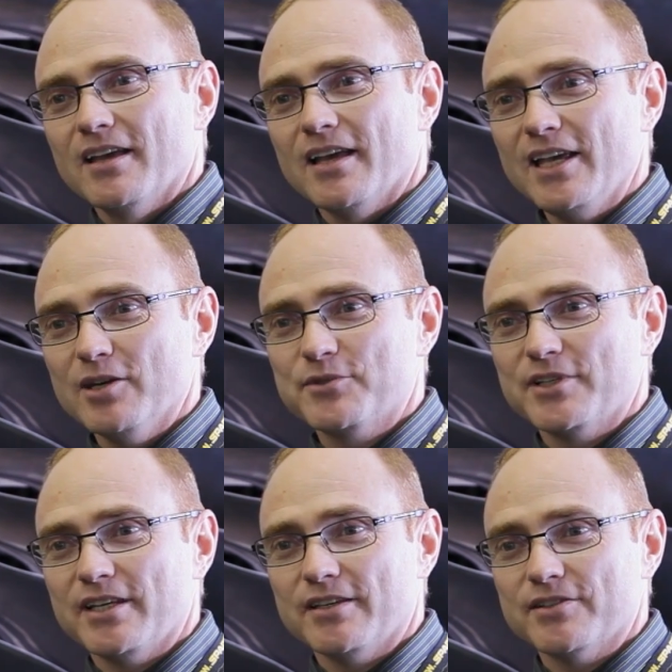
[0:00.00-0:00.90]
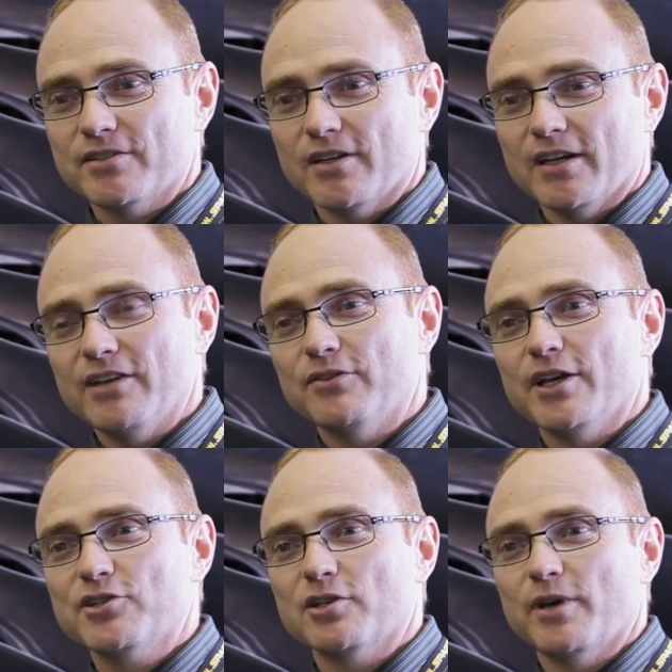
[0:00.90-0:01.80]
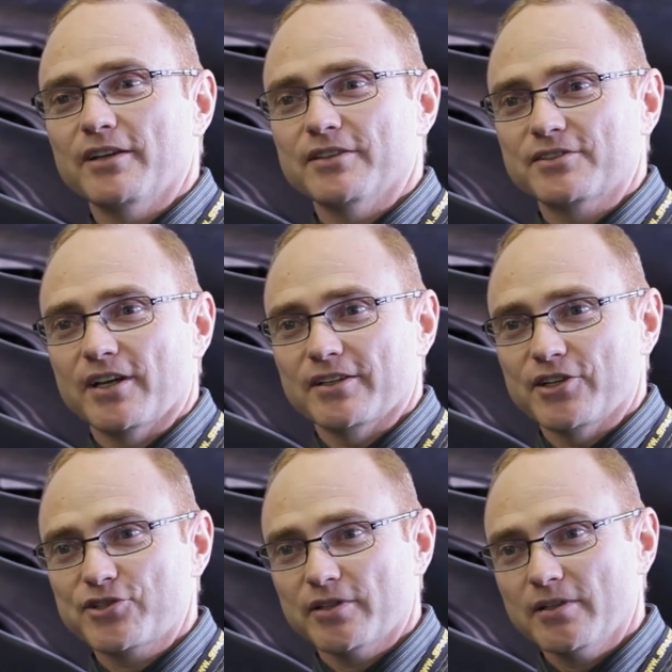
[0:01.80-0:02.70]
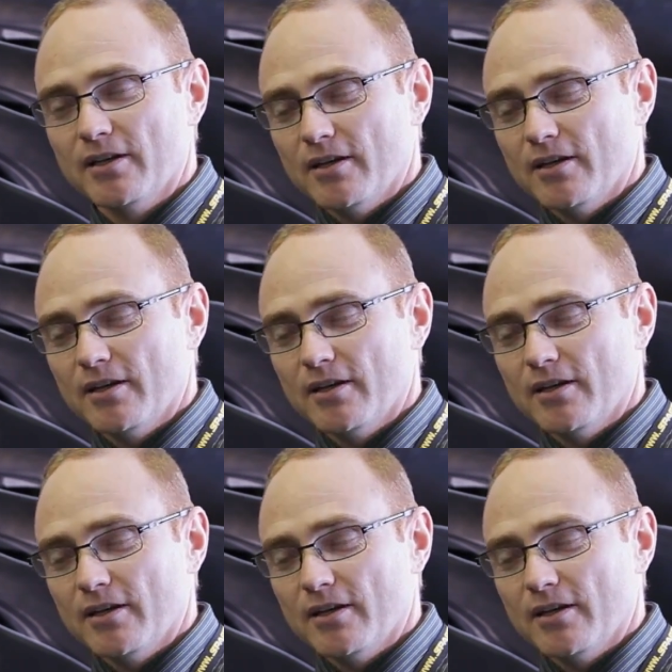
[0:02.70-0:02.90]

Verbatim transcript: AMT is uh, Aviation Maintenance Technician.